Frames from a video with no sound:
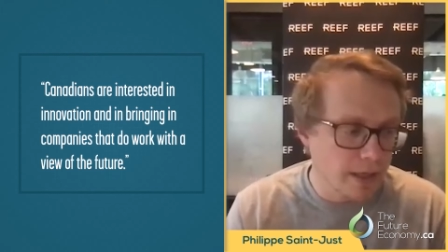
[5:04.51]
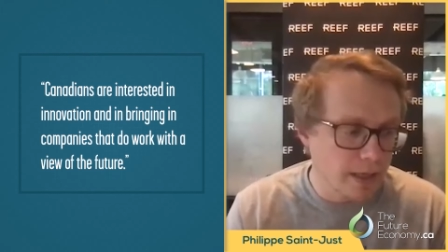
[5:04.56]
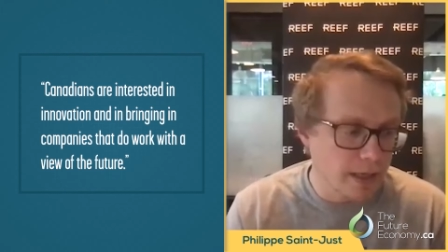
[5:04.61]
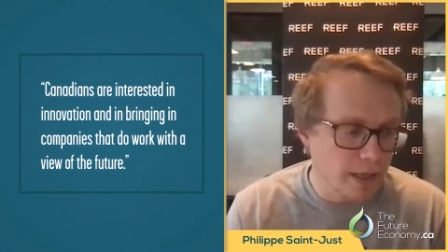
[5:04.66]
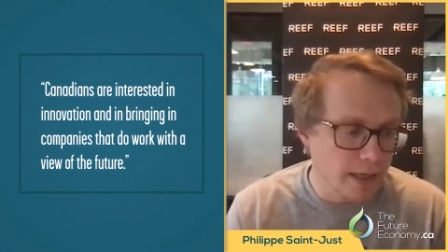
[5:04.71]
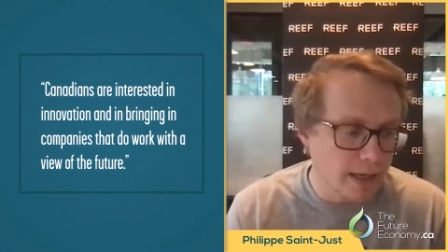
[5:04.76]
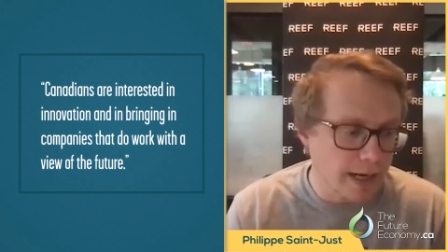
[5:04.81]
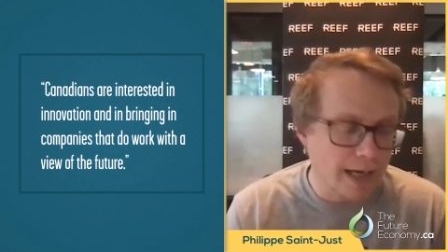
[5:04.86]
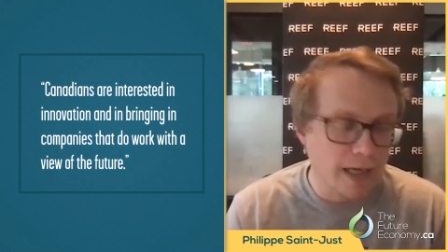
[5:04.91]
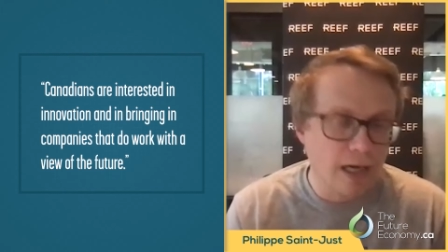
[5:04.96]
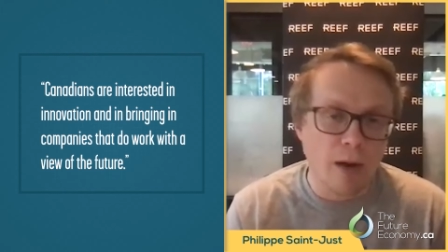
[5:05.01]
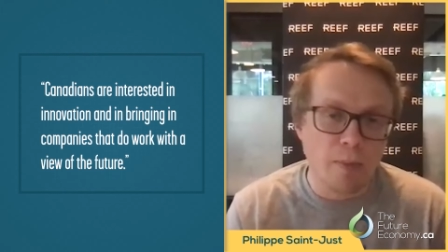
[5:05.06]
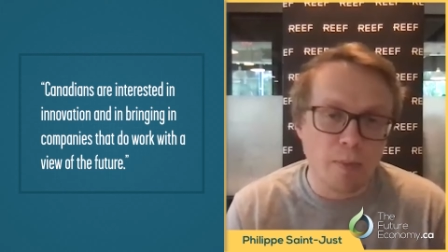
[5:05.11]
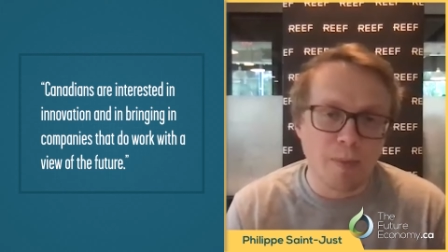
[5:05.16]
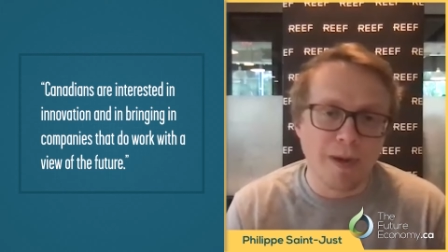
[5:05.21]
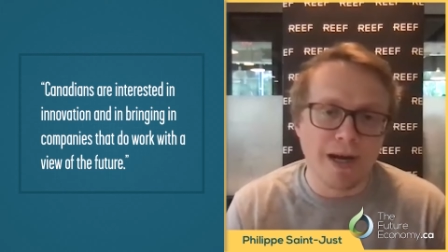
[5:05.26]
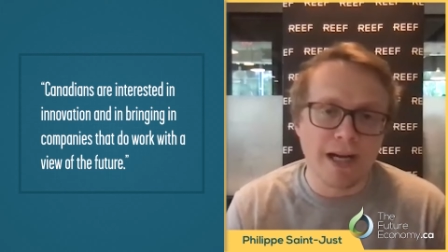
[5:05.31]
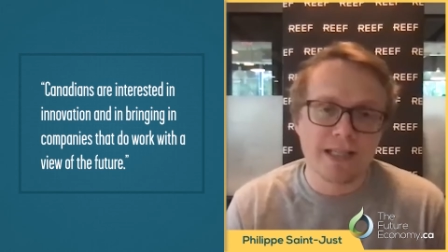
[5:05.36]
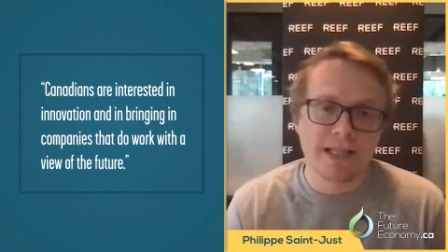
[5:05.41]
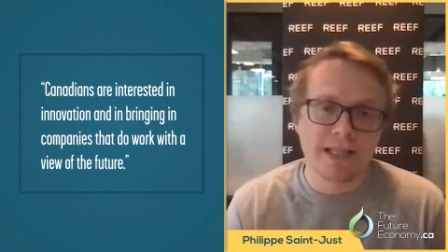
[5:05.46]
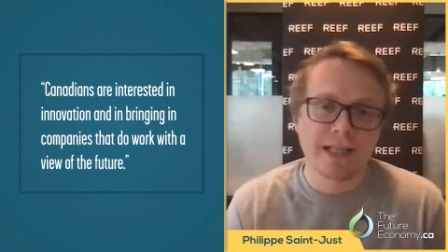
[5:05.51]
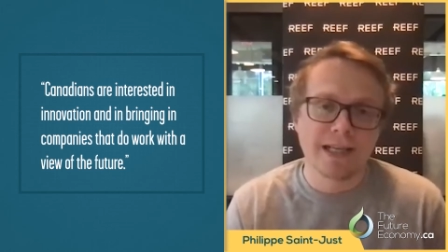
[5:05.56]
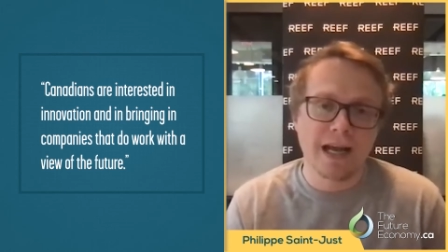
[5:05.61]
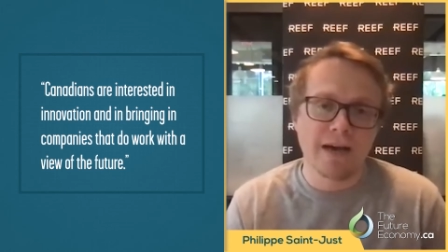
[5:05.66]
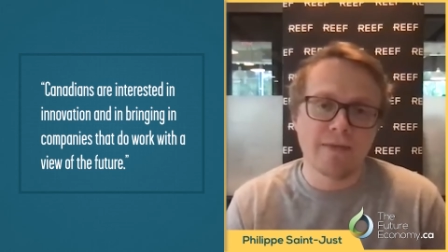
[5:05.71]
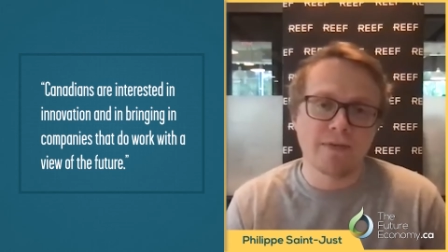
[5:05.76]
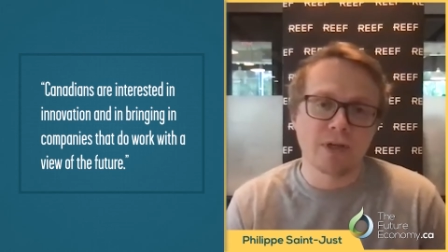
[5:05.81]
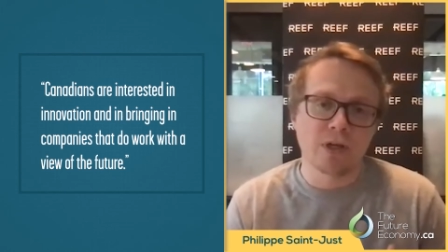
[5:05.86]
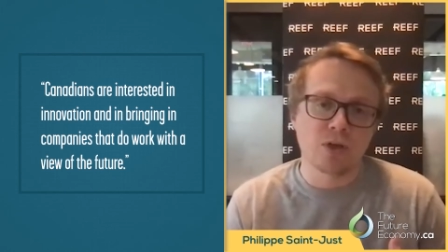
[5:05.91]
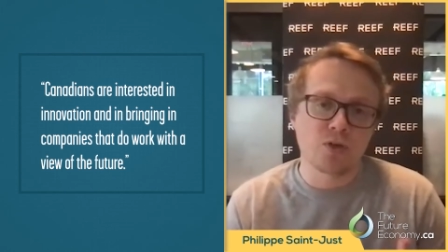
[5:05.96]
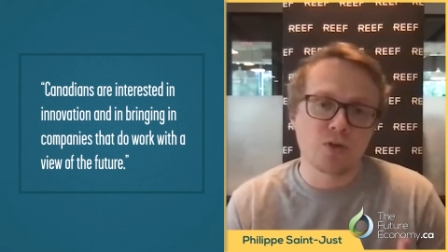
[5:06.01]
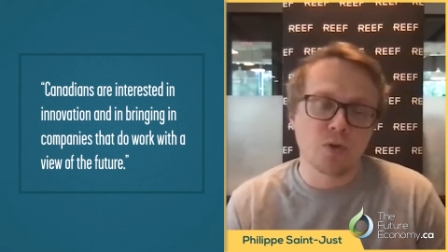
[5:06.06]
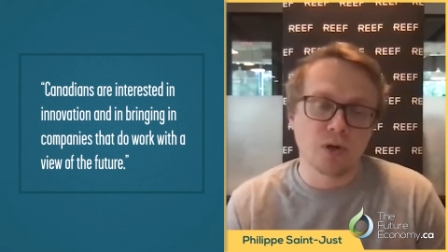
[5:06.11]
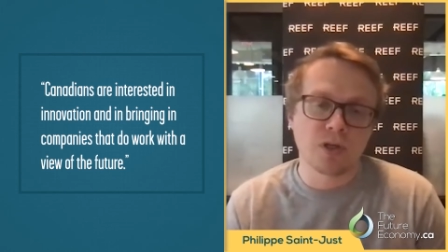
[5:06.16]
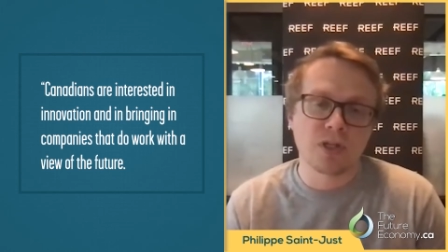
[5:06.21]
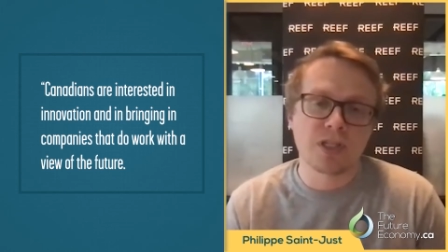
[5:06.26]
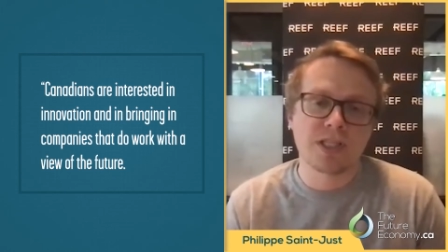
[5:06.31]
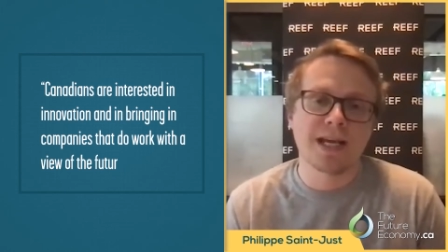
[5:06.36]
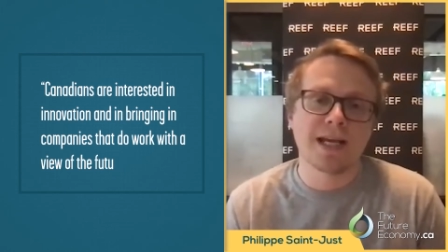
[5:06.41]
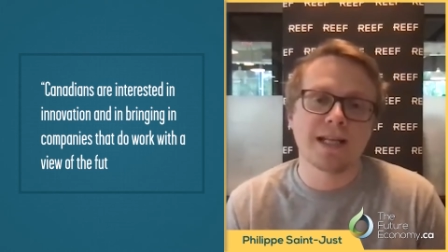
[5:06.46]
not compromising and having a strong
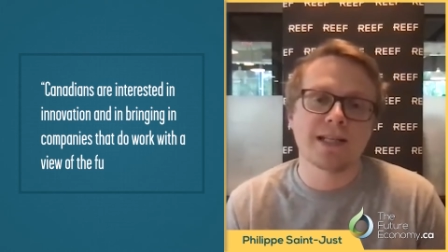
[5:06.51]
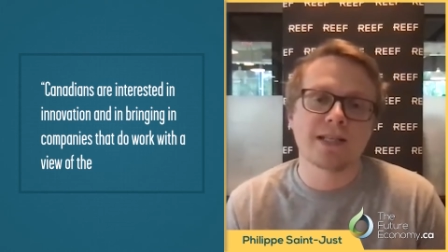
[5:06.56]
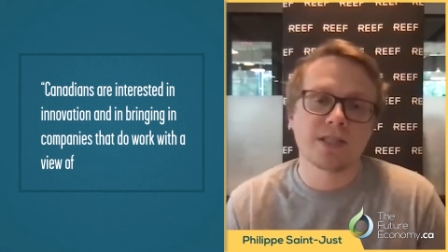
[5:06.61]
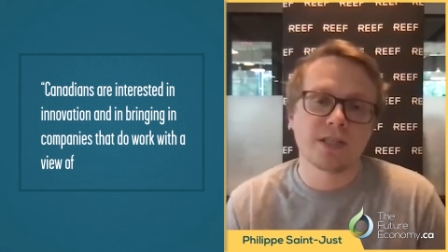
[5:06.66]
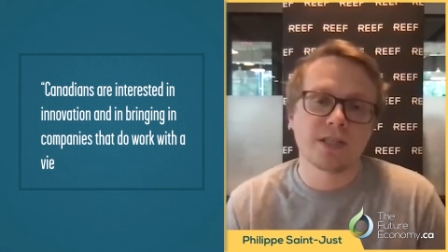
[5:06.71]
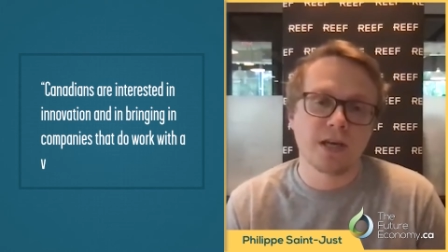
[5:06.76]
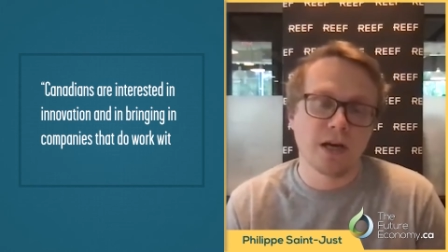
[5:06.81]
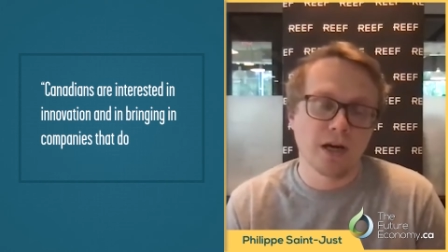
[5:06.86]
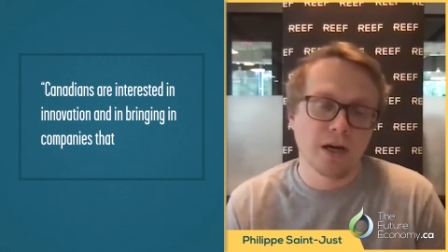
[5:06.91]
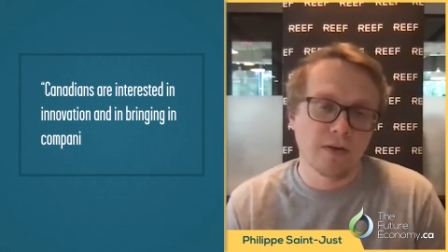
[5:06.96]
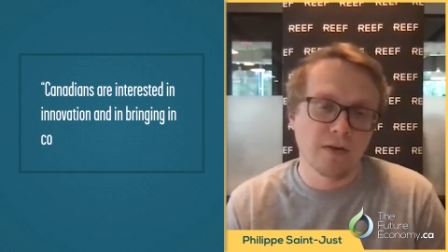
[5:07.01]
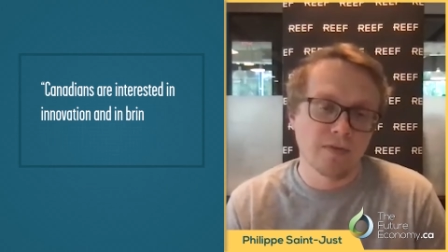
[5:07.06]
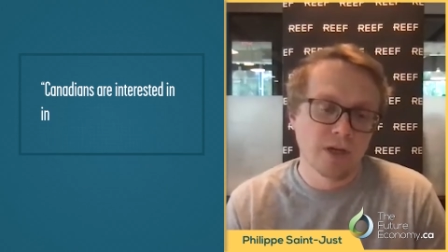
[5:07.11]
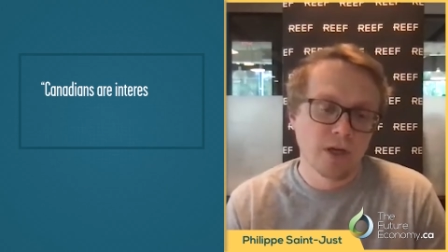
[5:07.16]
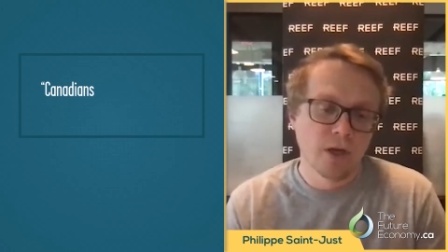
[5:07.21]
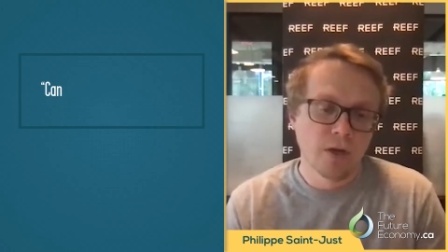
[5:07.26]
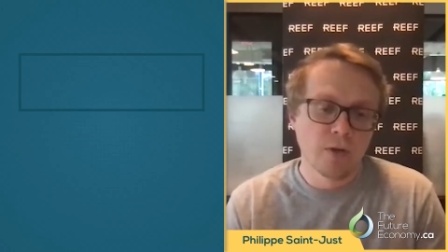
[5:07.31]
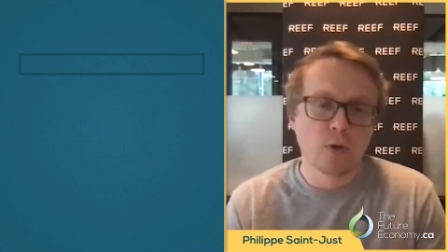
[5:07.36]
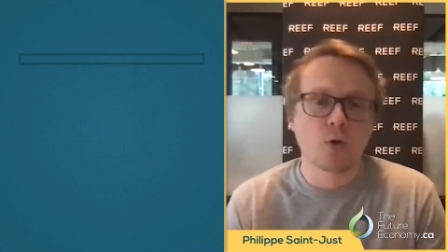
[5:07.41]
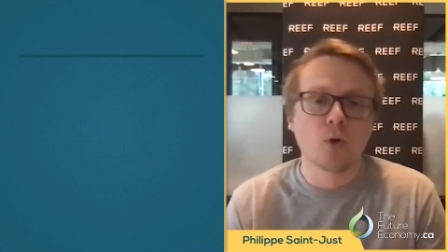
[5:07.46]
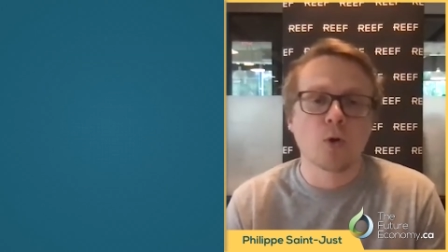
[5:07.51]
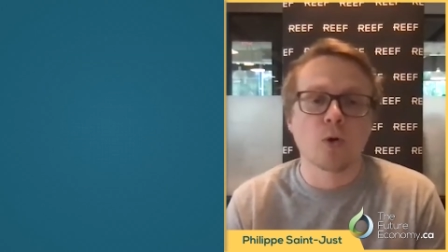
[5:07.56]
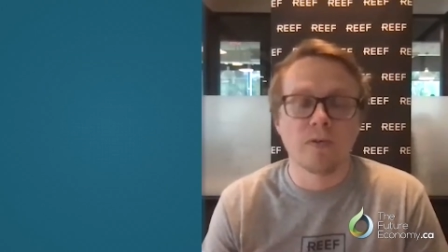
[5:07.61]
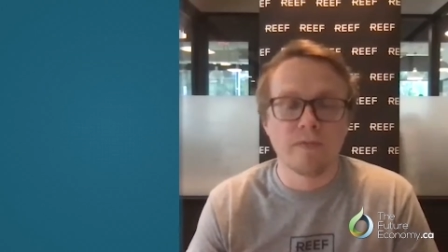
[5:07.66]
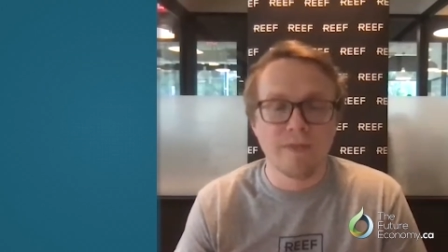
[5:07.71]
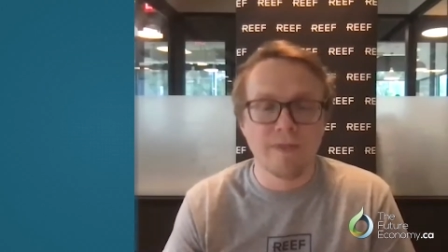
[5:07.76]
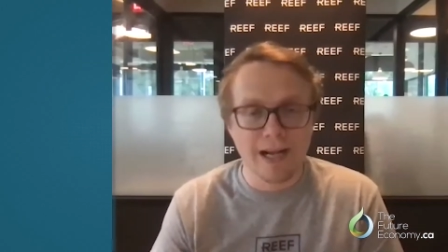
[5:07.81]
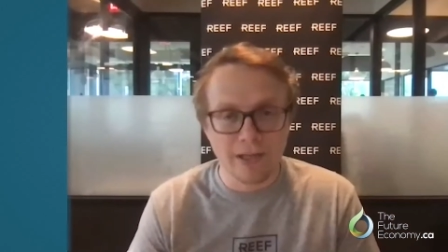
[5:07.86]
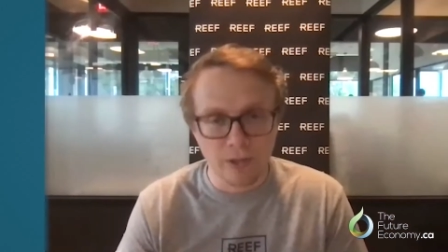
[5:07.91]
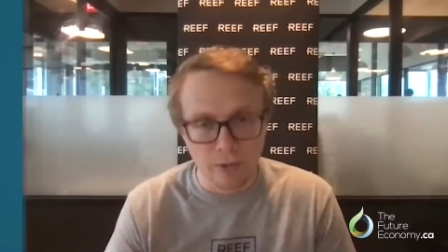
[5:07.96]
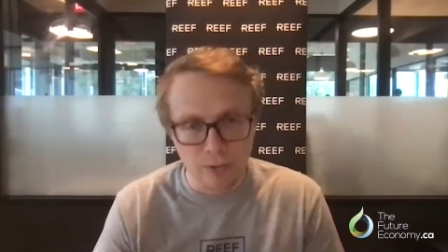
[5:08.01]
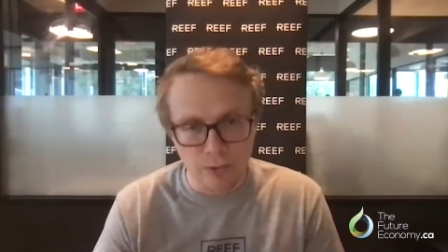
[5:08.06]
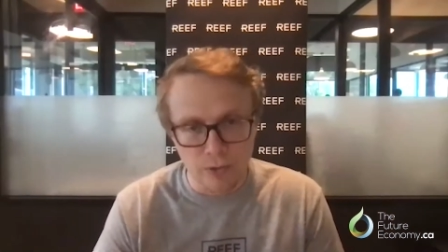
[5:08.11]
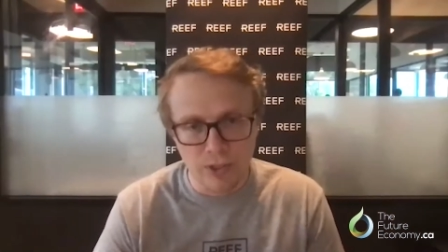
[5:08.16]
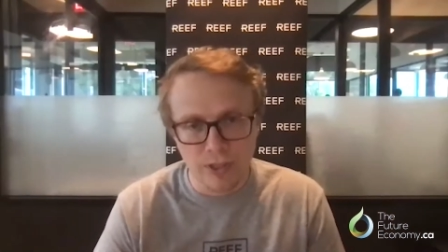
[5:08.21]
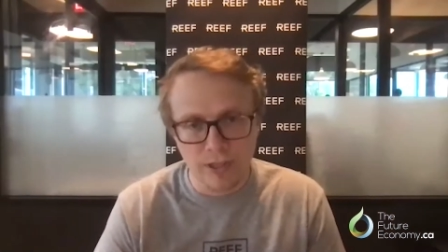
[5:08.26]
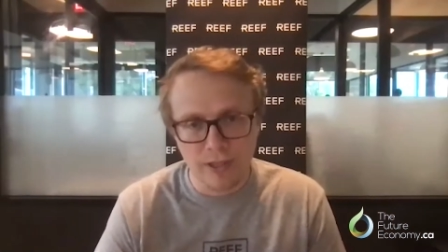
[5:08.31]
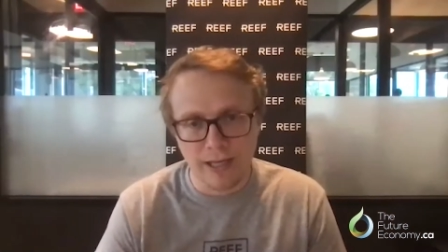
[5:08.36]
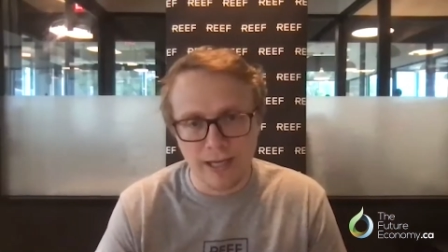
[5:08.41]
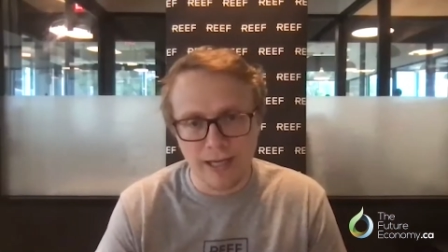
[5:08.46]
sense of the core
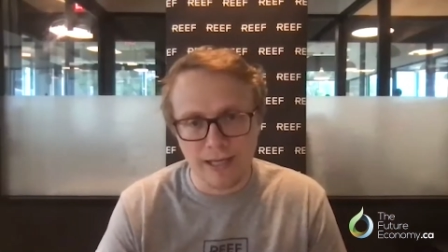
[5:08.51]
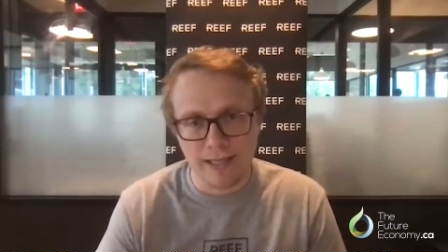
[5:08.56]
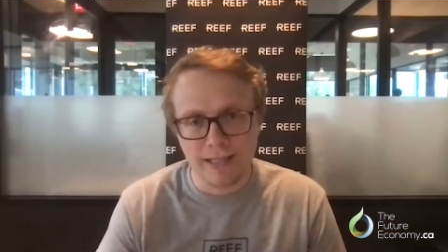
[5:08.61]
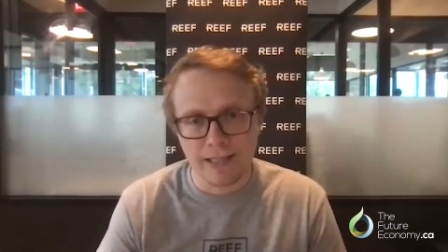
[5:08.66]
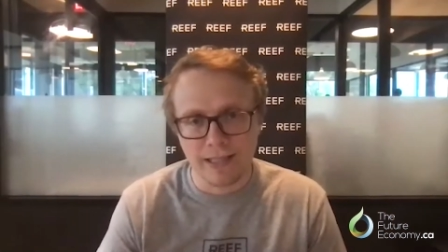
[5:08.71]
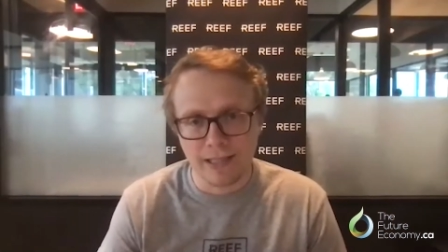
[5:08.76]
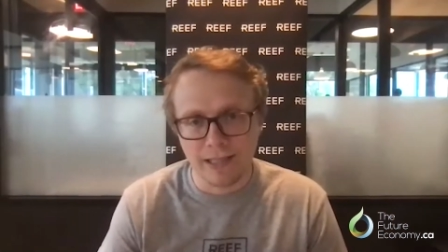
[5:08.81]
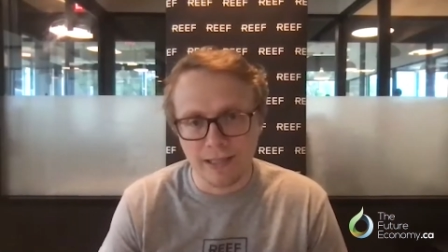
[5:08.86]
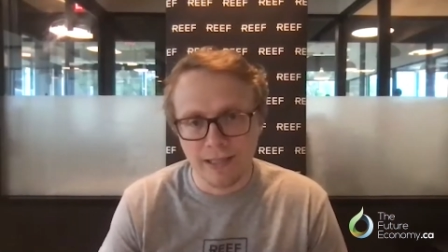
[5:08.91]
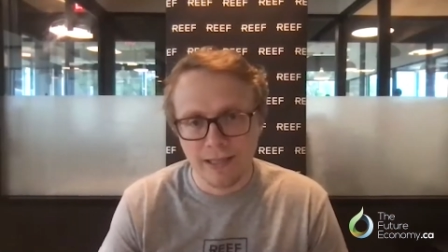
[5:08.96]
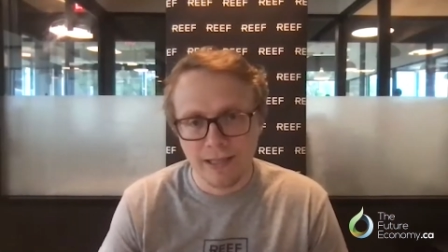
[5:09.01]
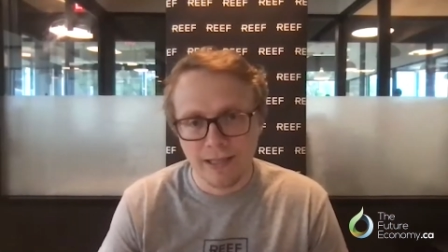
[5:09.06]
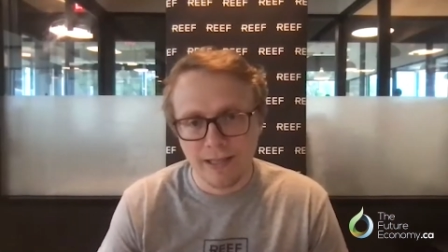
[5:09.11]
values that, uh,